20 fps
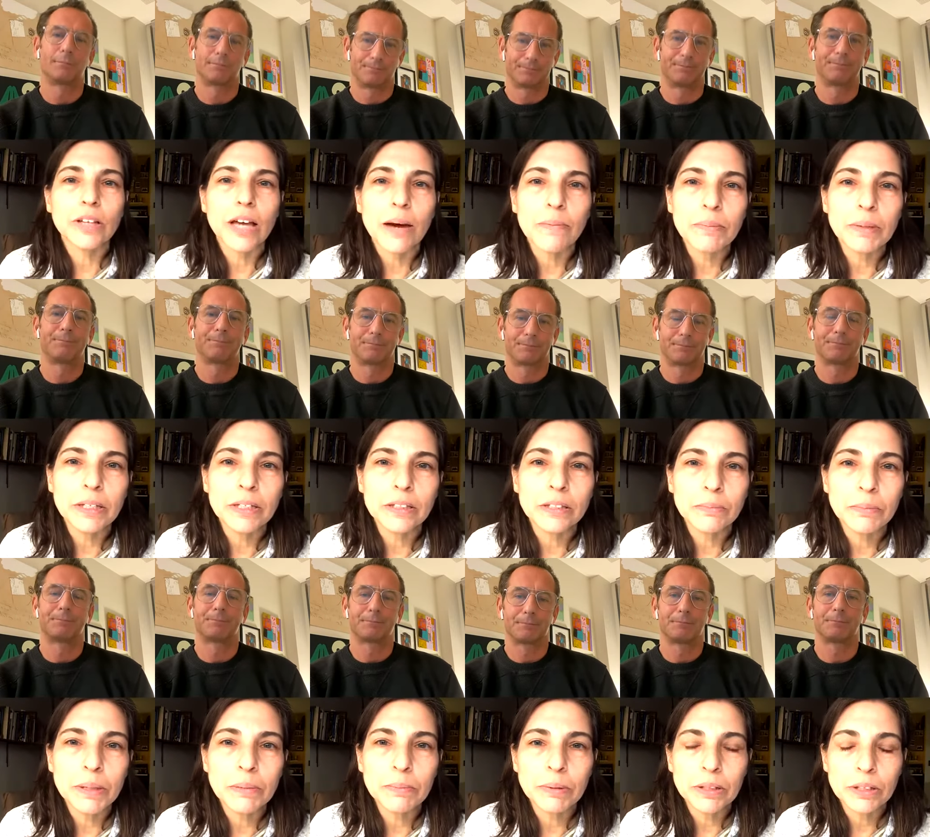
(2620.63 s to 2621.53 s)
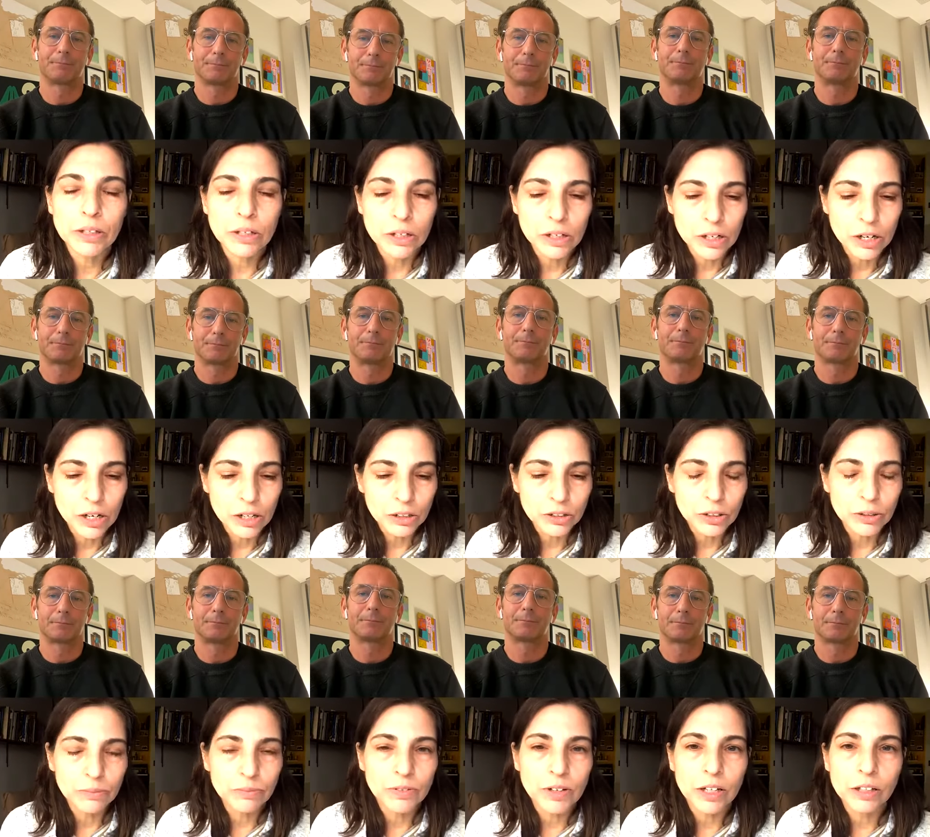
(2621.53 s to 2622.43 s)
Speaker 1: happening to people in Hong Kong. So I'm
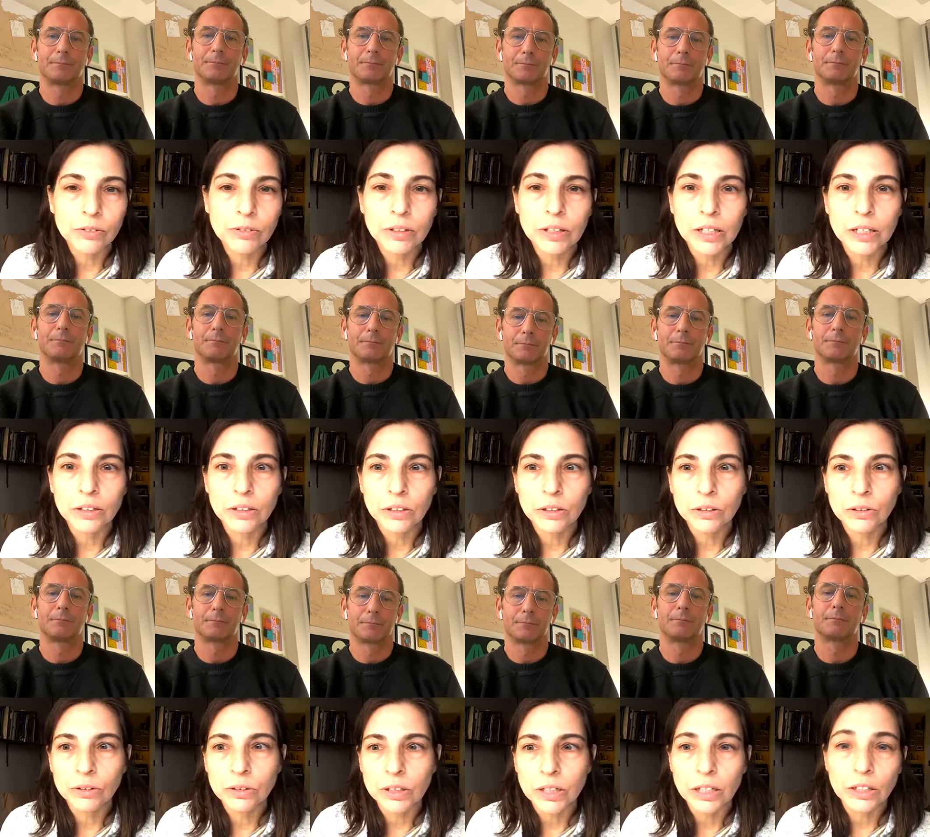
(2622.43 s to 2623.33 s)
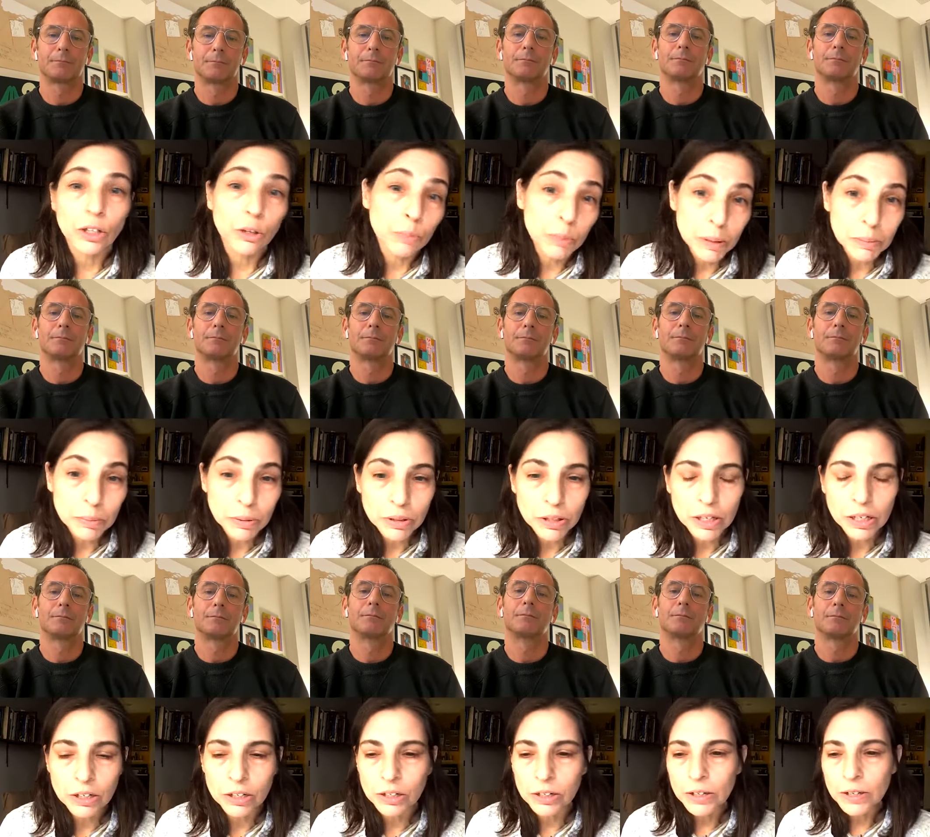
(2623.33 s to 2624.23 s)
following that news and I know people
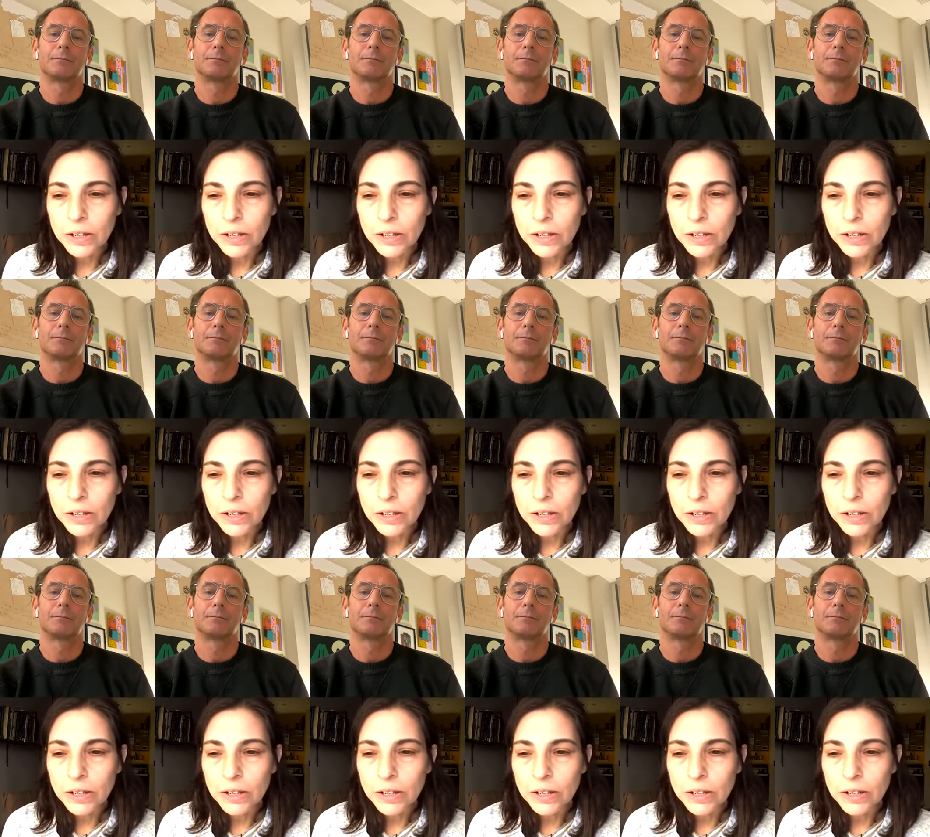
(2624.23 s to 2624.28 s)
there.